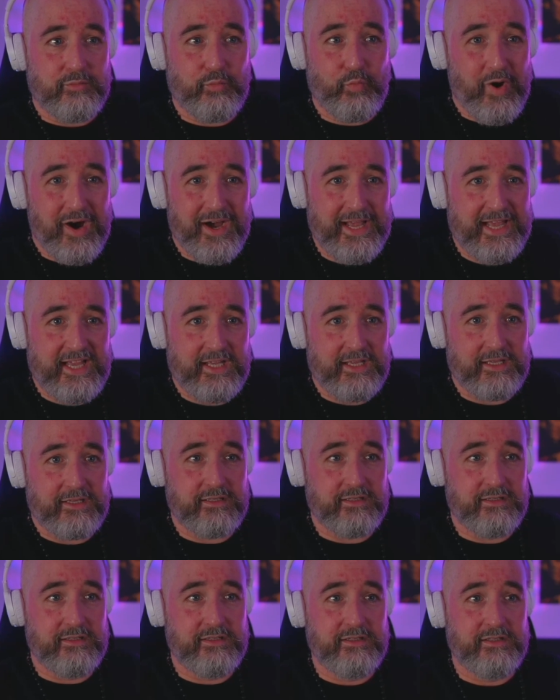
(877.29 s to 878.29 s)
Why?
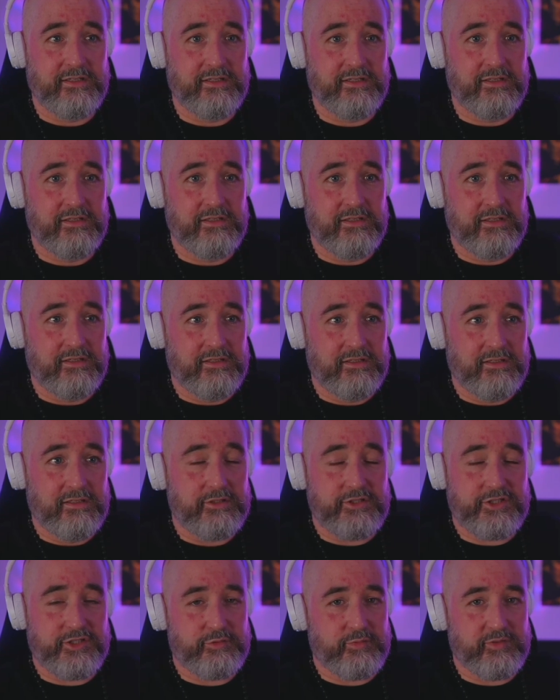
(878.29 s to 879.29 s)

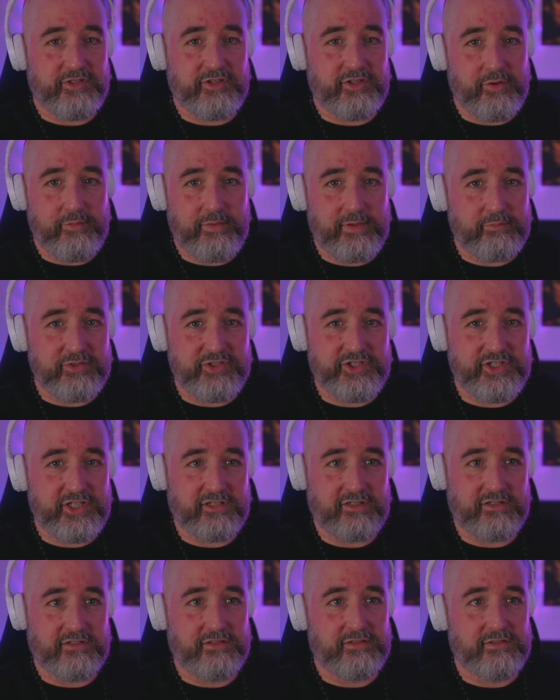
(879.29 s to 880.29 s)
You just wouldn't do it, would
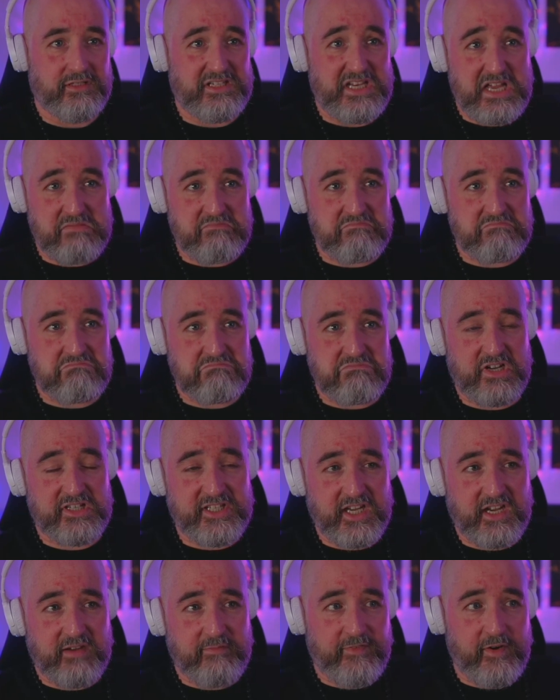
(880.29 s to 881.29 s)
you? No, I
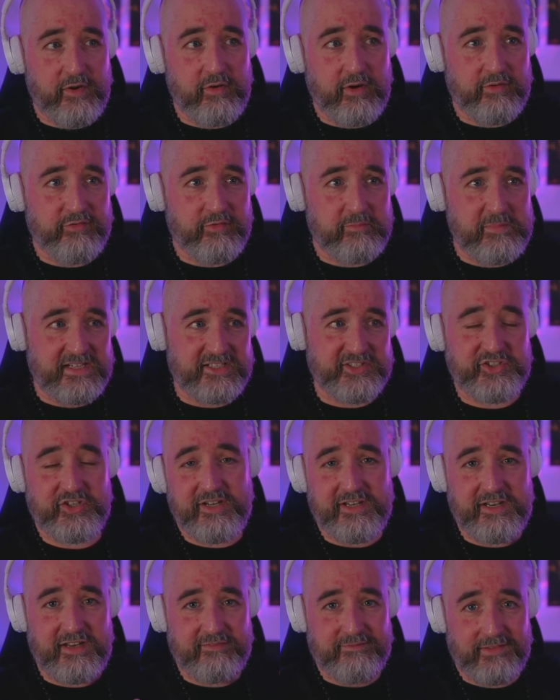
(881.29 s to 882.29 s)
take a photo from
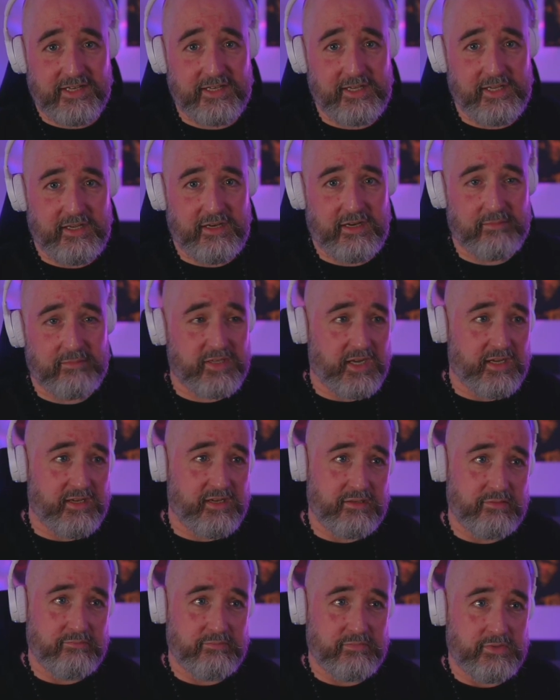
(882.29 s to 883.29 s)
outside. Fuck it, I'm going
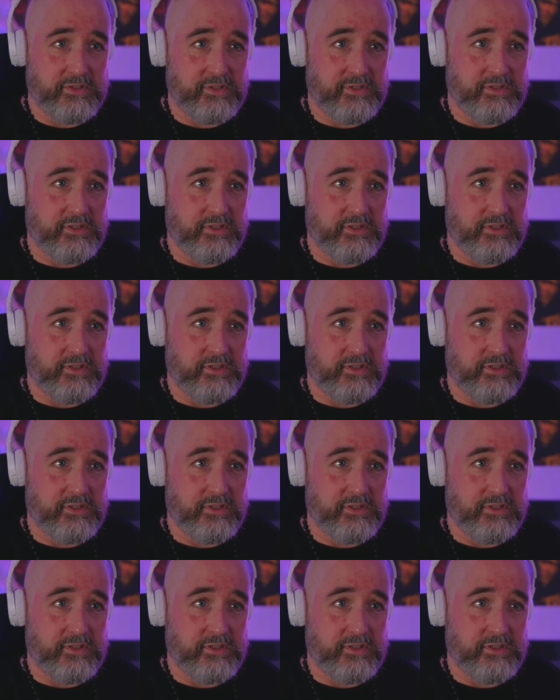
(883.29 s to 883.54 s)
home.